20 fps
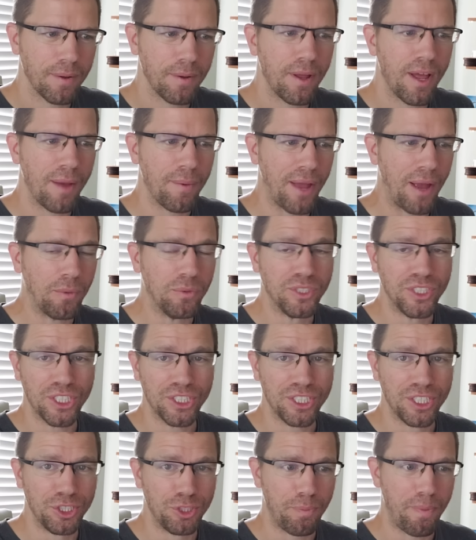I mean, I was
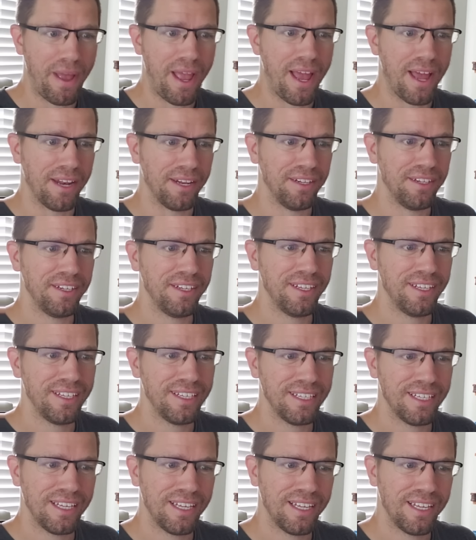just in Japan.
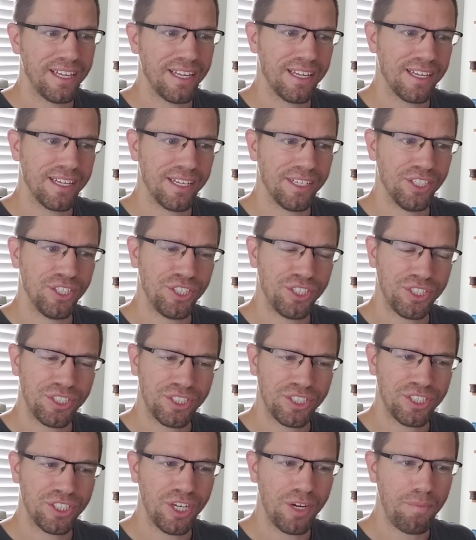
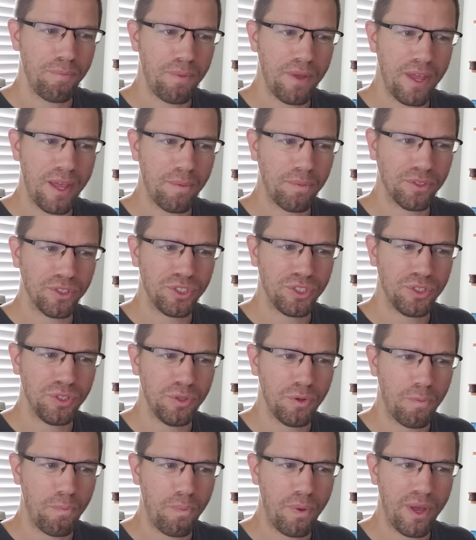Should be able
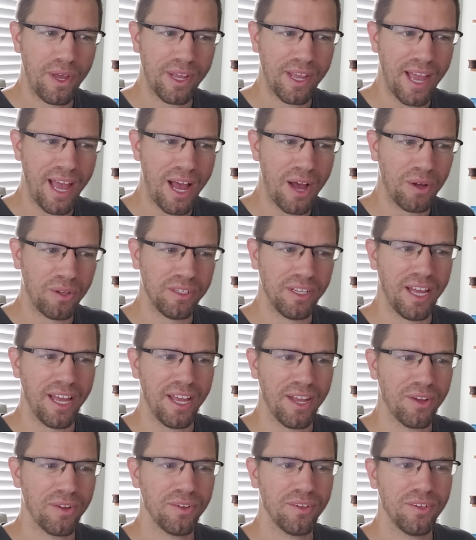to pick out
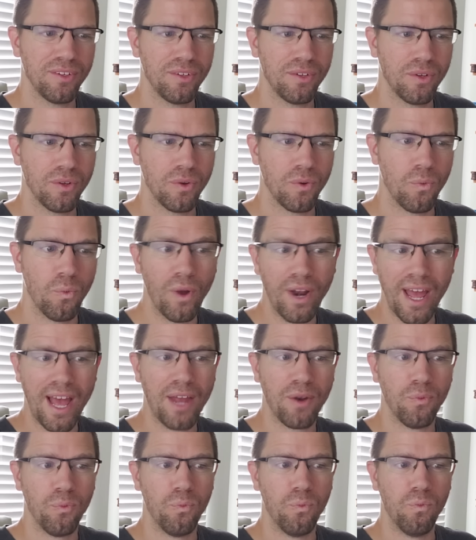like what had
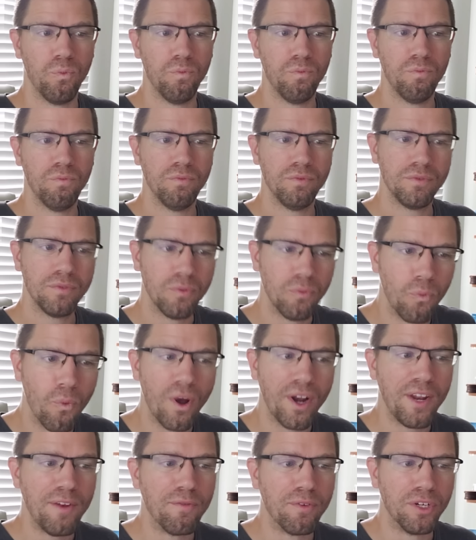
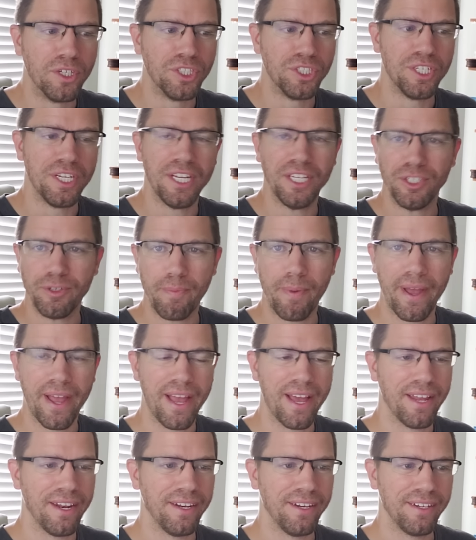1 inversion in
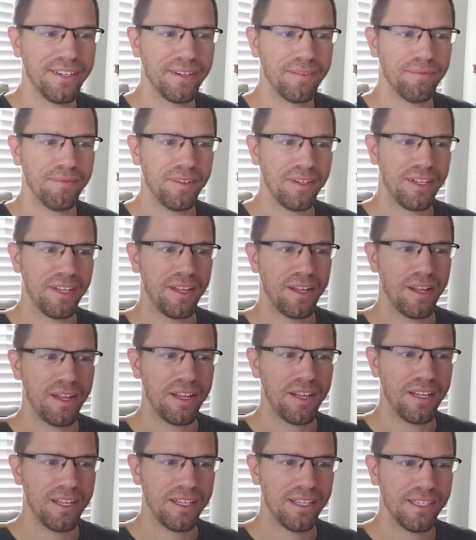Japan.
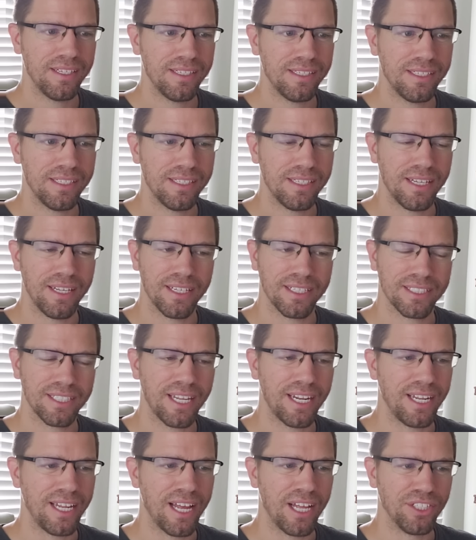It's
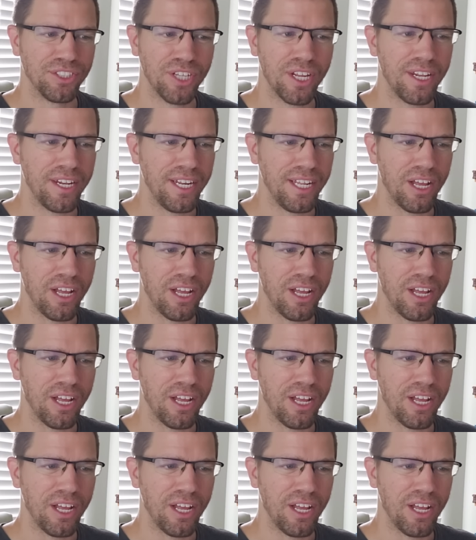not any